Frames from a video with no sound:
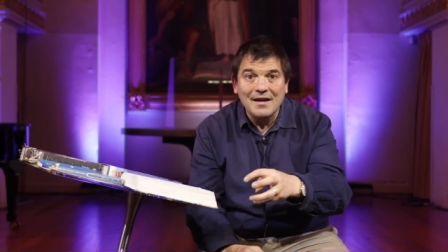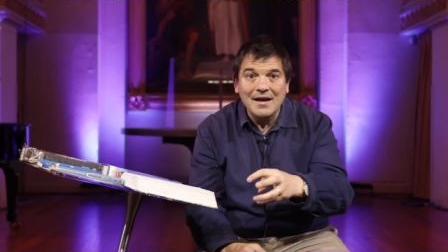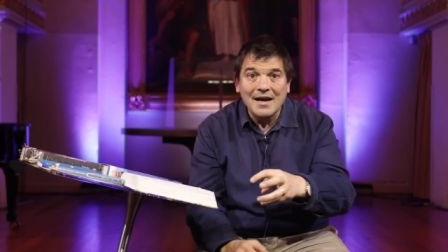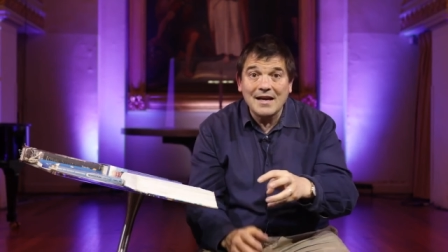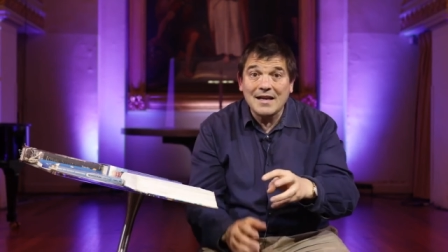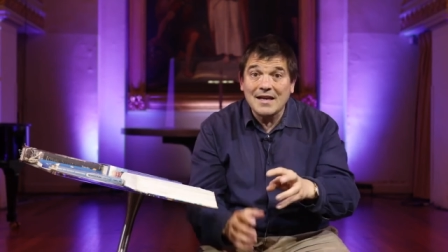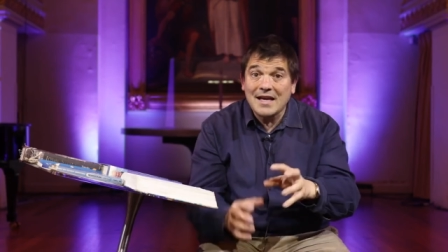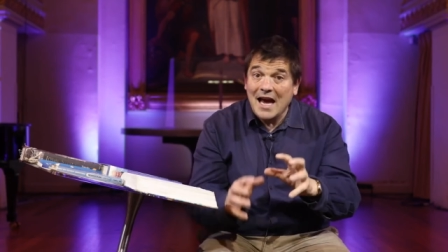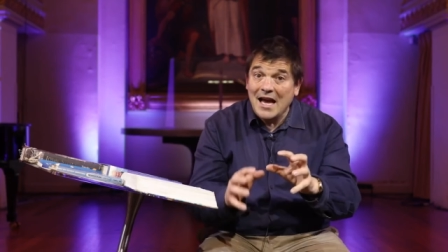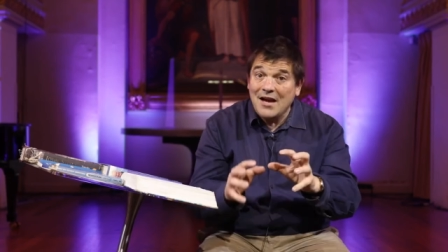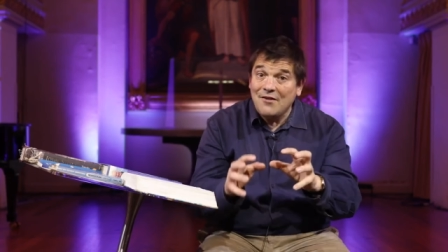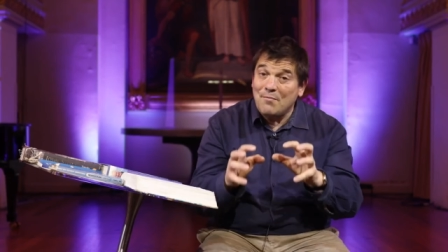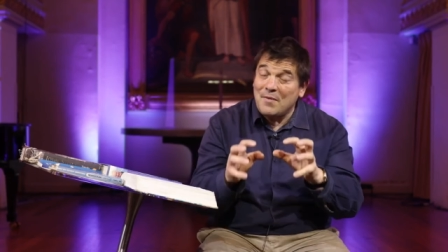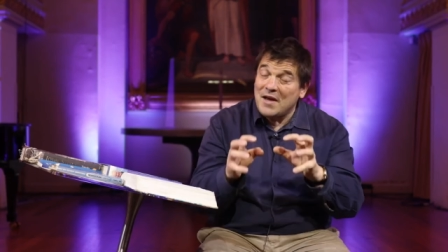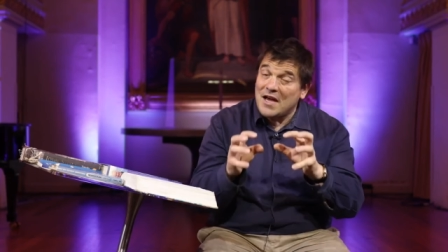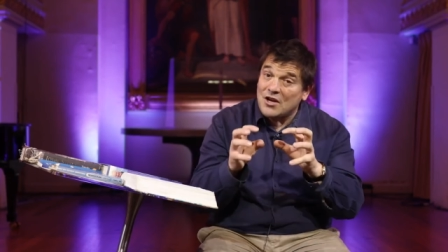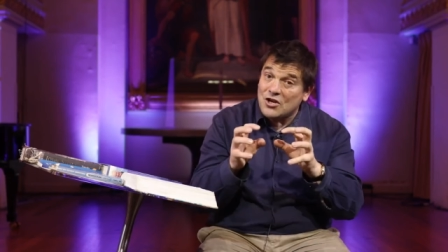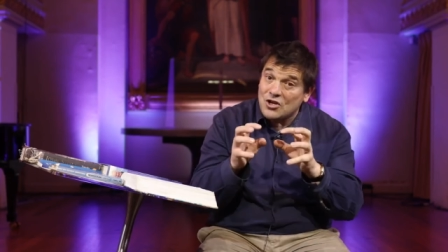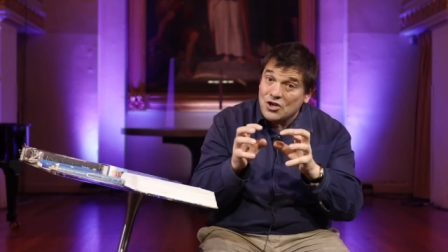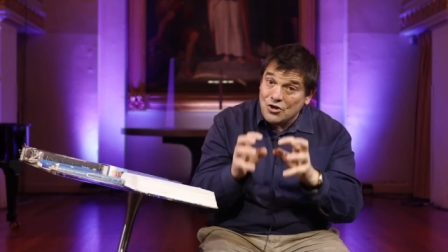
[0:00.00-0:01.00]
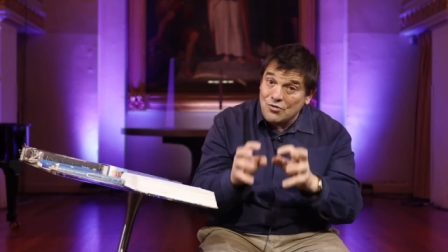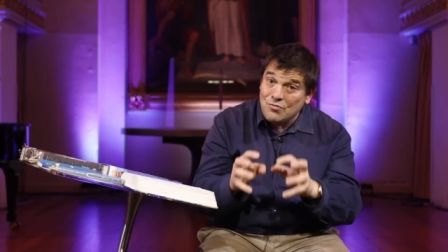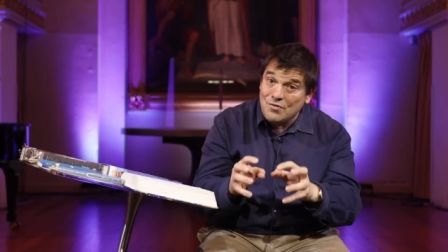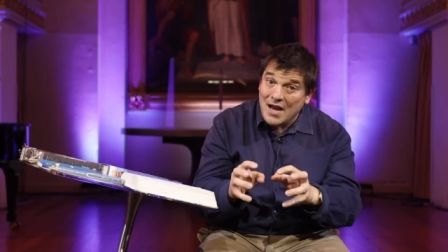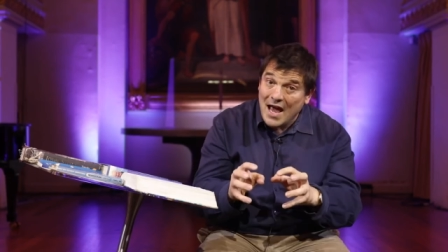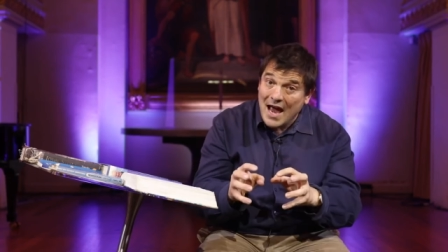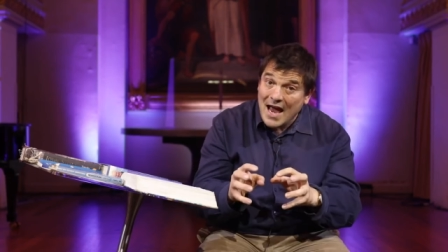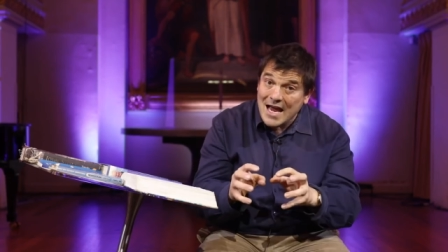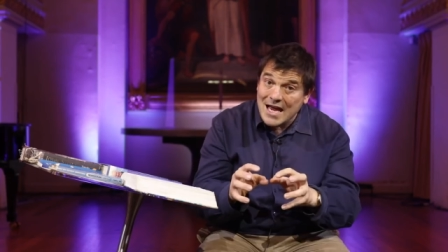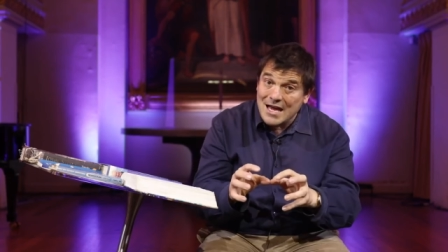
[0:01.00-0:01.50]
It gave me a new
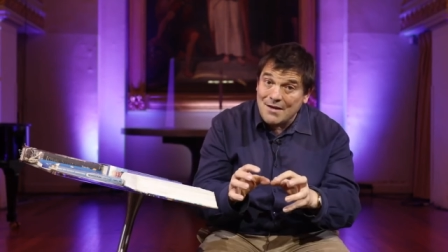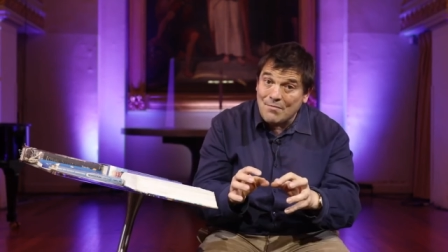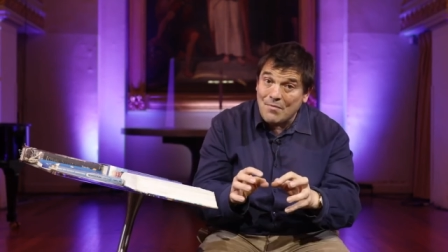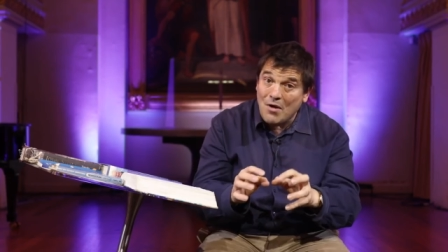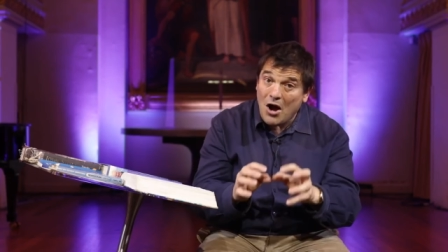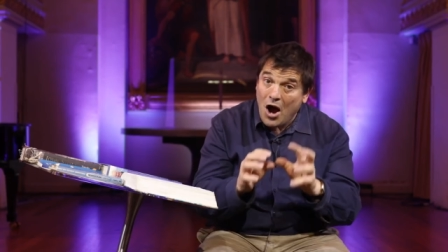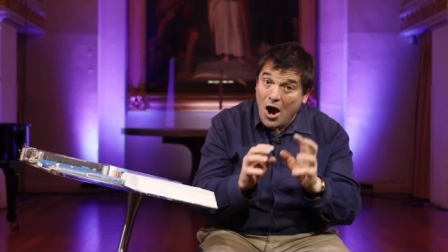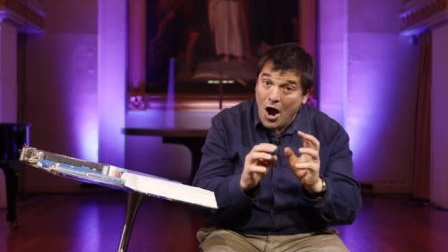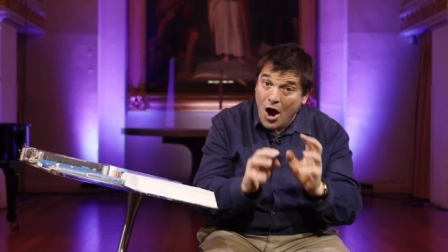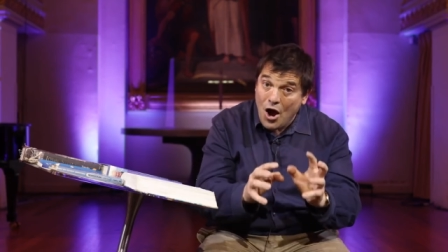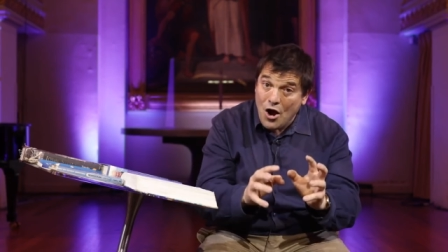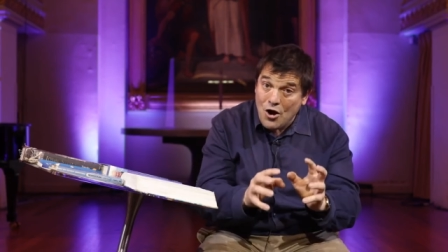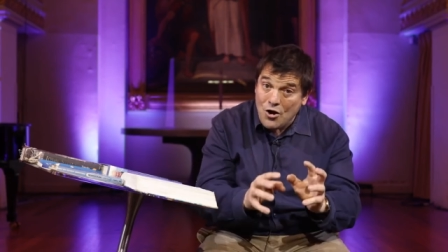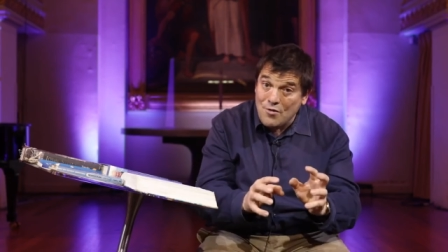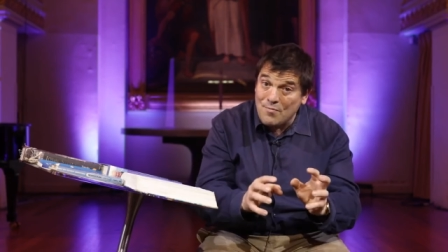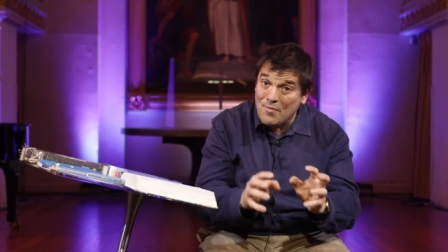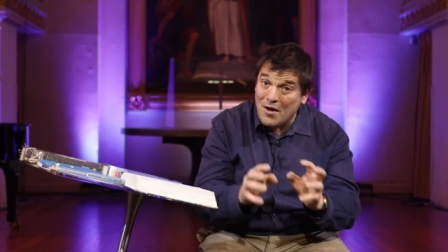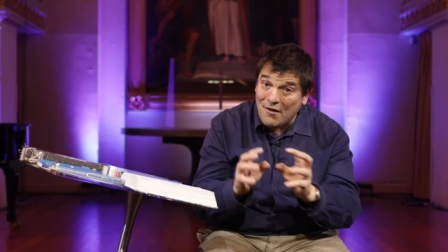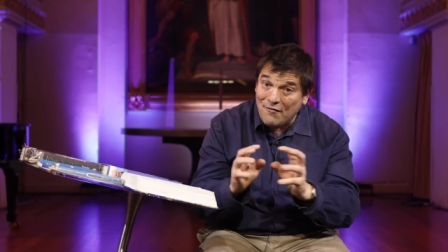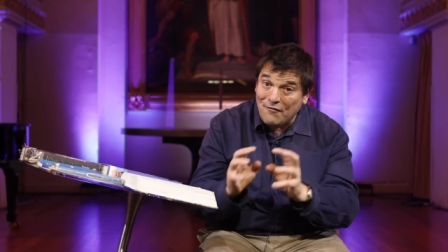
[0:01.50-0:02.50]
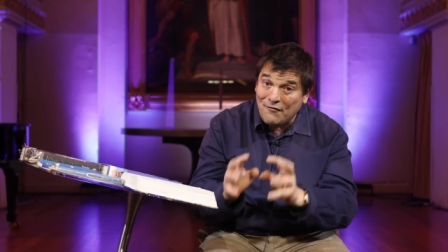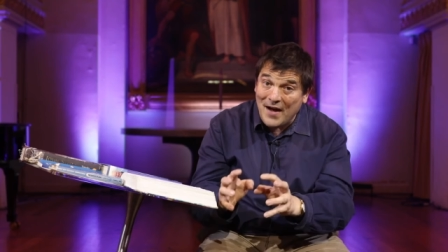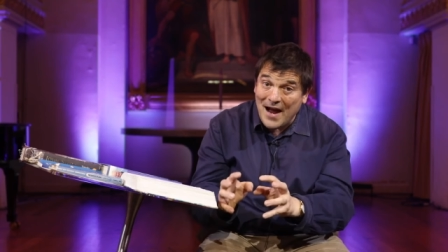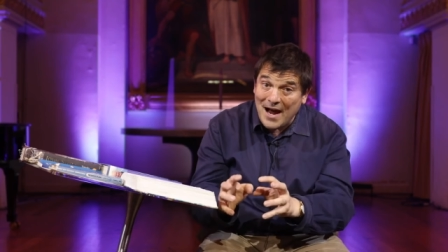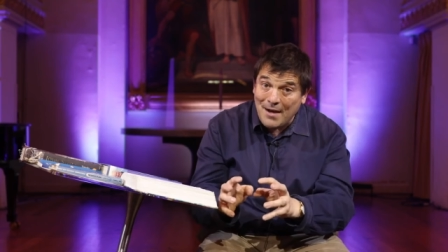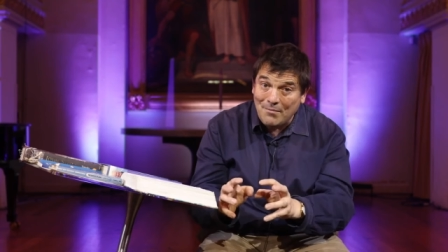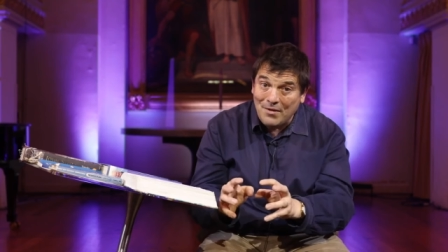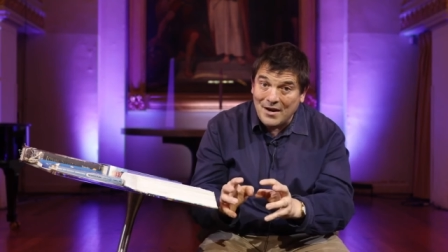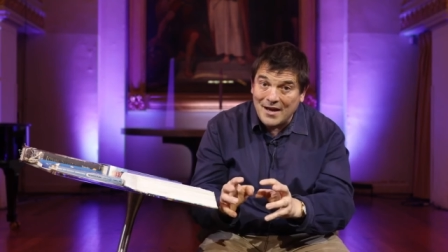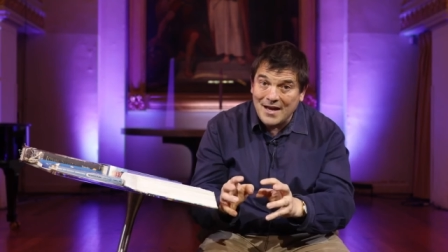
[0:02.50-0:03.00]
name, a home, a
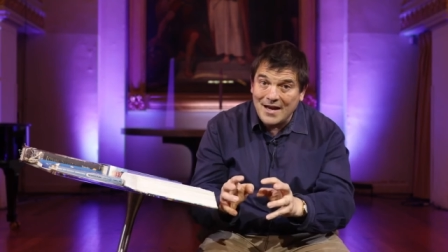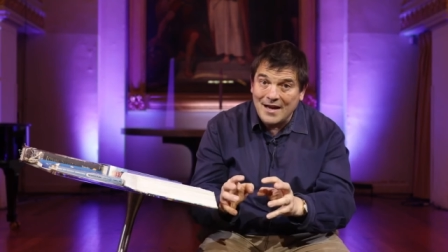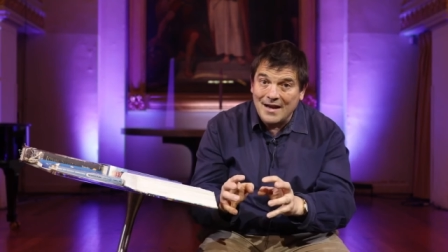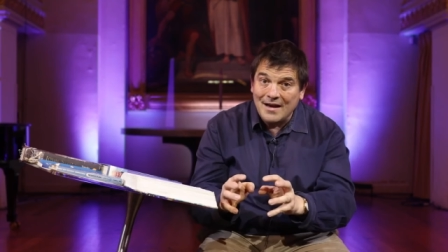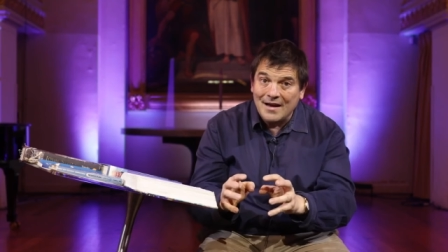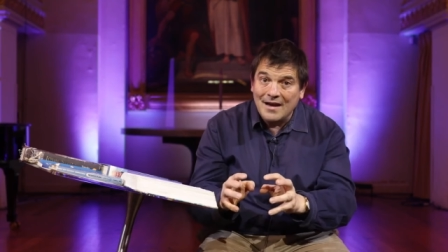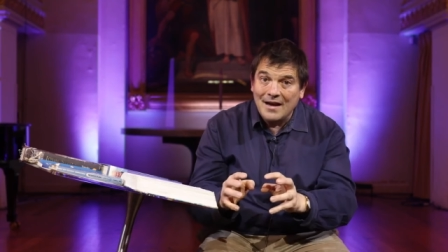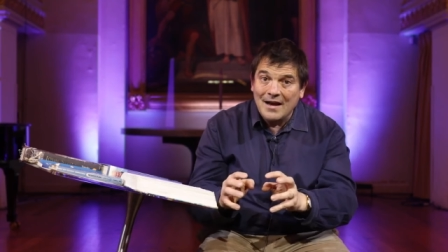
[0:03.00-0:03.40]
family,